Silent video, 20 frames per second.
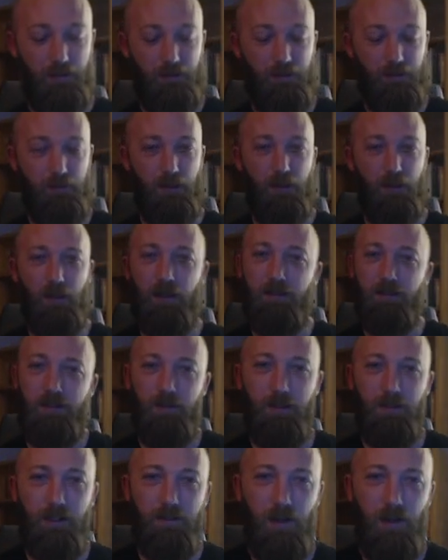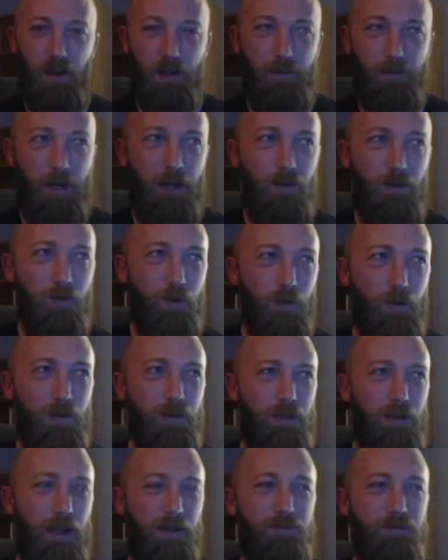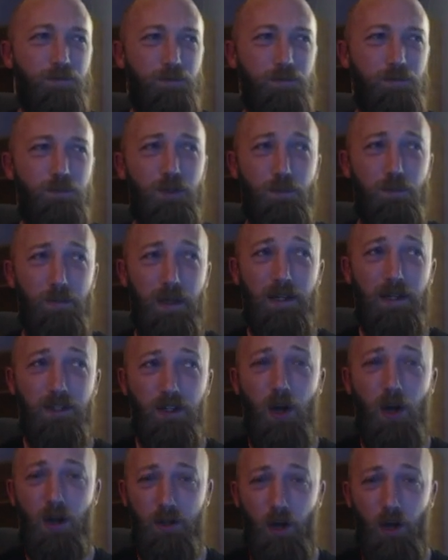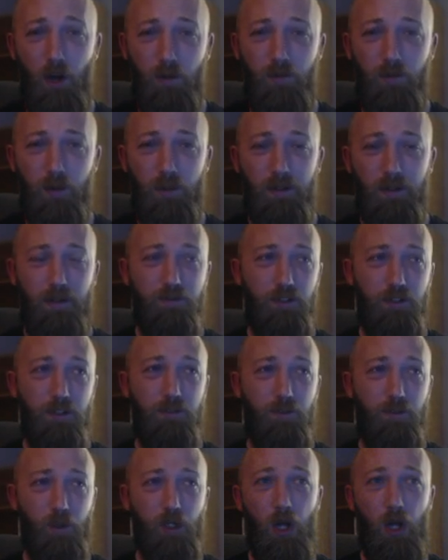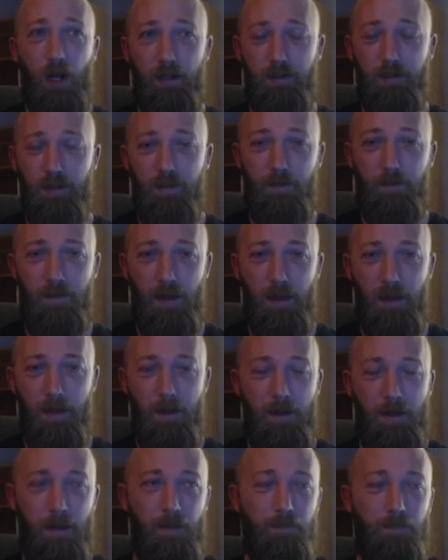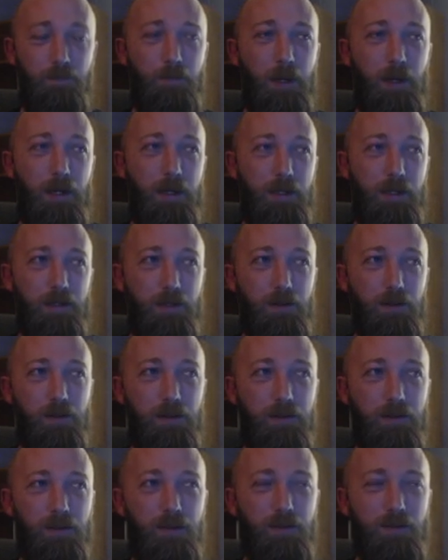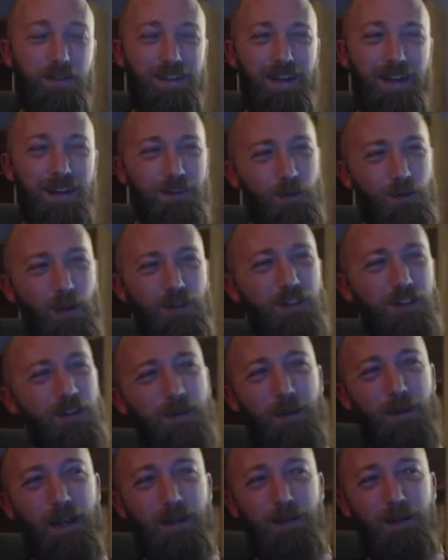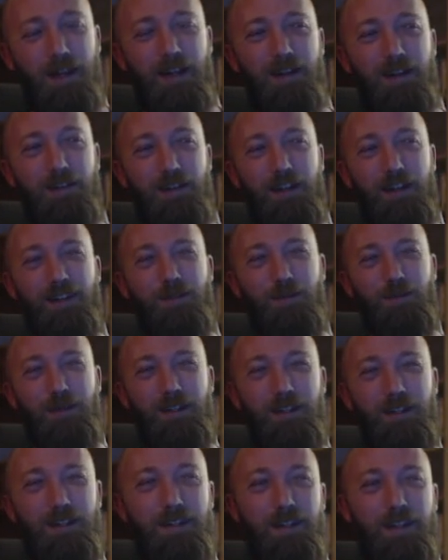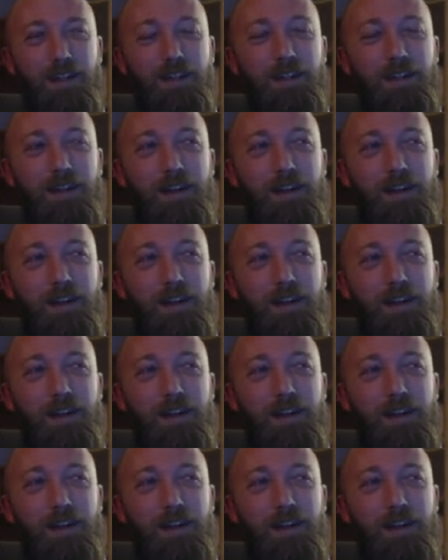some of the things that I'm going to talk about were have been gone over and I've just forgotten them. But the kind of question in the back of my head is like, really, like,